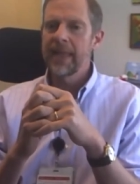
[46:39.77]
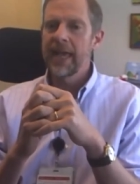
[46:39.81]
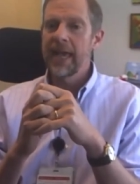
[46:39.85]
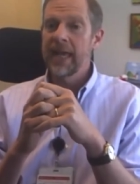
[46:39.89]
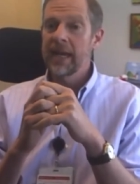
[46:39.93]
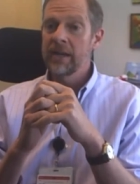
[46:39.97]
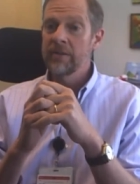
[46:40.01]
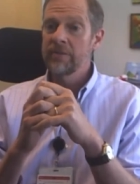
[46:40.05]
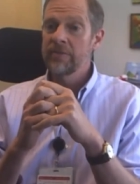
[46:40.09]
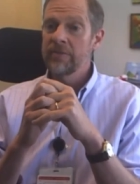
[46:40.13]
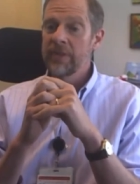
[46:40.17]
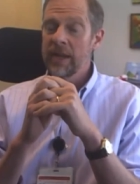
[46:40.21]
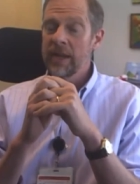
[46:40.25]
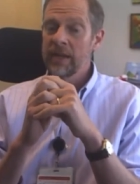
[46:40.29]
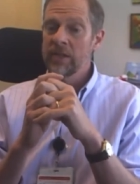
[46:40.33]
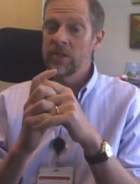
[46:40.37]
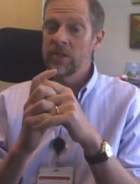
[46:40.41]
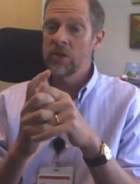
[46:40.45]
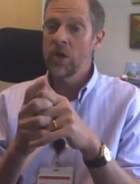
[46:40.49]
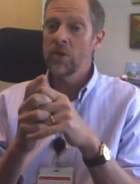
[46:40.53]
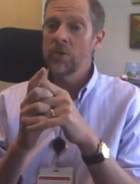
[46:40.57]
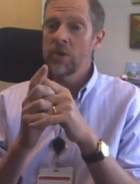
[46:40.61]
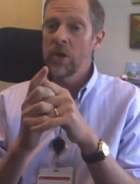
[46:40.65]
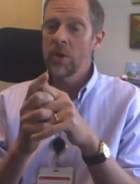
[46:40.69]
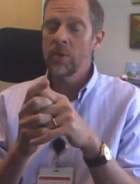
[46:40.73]
And if they
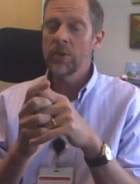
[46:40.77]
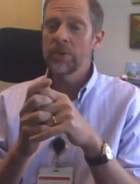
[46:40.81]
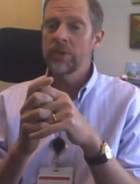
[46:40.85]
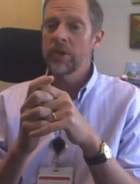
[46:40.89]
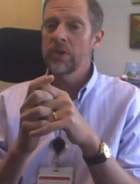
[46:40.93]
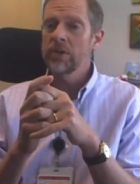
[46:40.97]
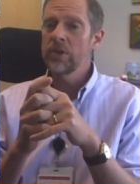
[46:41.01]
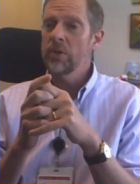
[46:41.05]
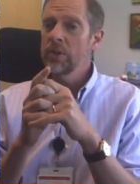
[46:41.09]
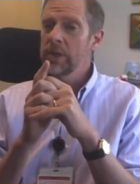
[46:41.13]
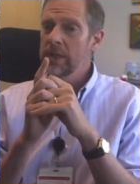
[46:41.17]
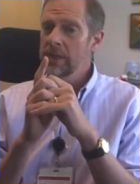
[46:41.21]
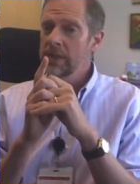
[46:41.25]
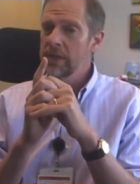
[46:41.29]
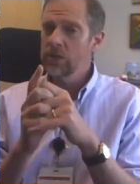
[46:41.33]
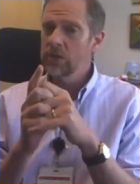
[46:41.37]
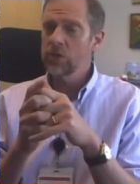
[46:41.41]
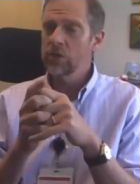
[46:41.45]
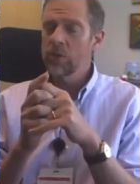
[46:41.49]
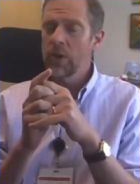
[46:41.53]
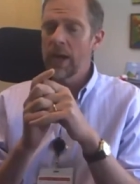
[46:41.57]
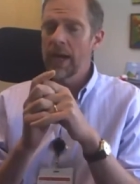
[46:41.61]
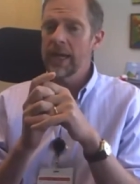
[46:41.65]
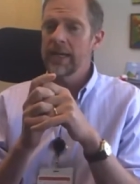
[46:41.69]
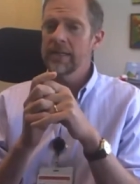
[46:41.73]
don't know what they're doing and they're
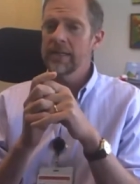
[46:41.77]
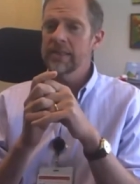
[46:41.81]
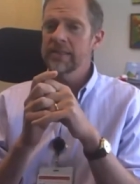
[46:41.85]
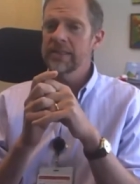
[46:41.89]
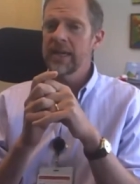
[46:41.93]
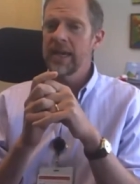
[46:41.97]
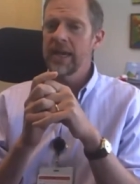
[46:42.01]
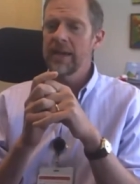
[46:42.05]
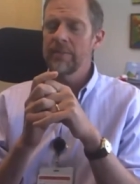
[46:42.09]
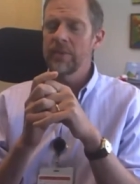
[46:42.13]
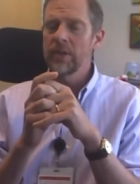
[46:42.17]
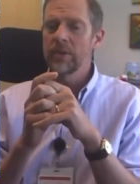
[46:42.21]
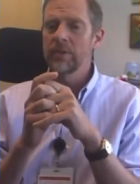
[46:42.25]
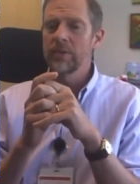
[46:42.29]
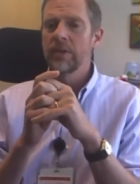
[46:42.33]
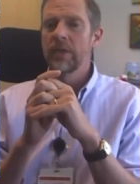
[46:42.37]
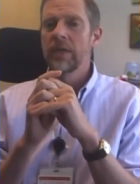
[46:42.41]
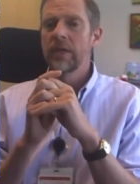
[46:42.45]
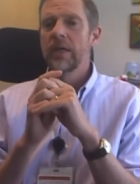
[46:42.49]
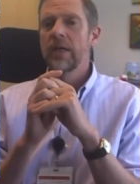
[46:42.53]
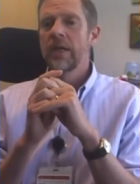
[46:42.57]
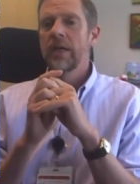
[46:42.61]
trying to scam you,